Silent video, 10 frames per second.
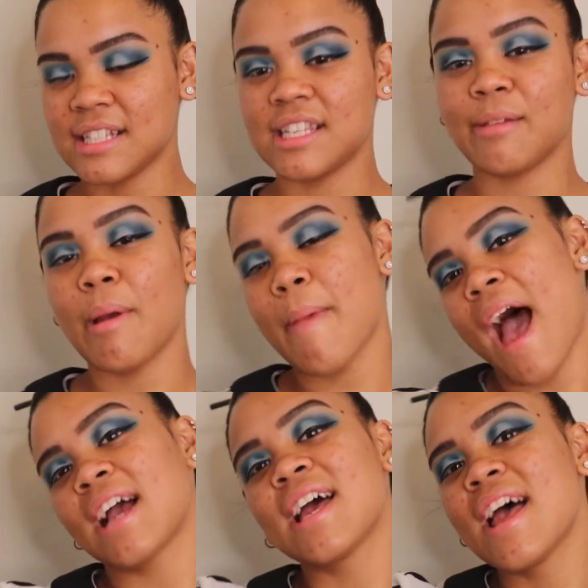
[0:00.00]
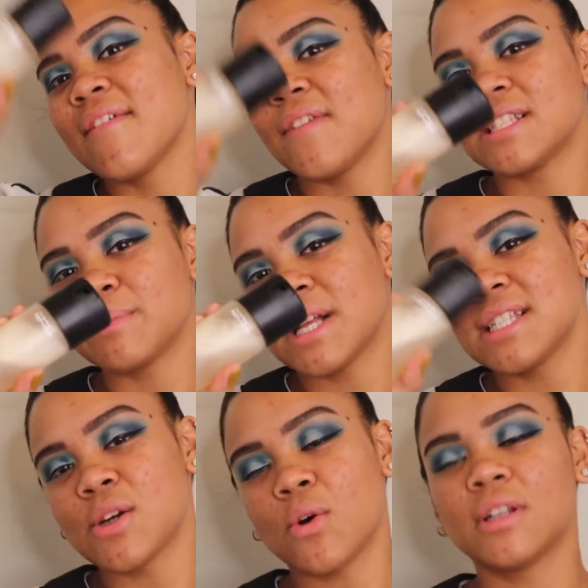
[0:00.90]
Taking my MAC Fix
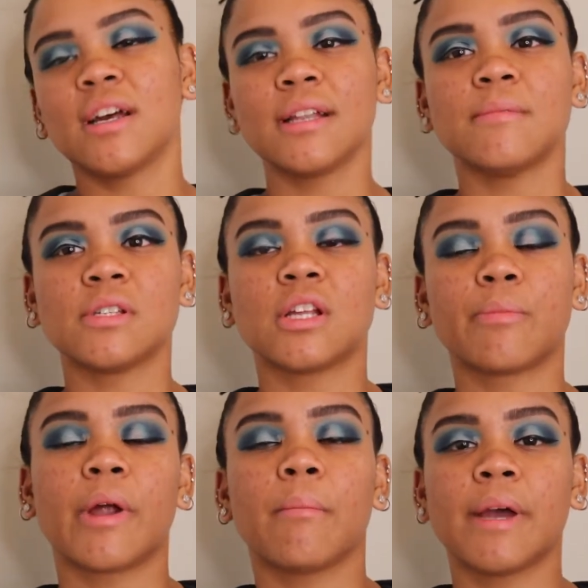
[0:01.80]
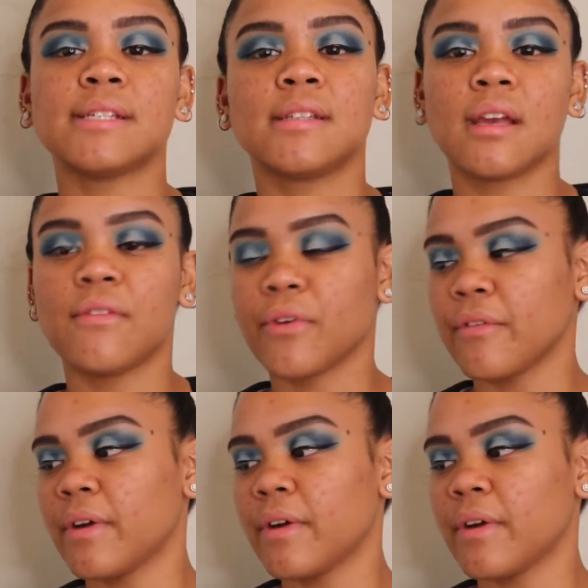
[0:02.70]
Plus Coconut. I'm just going to prep my skin for a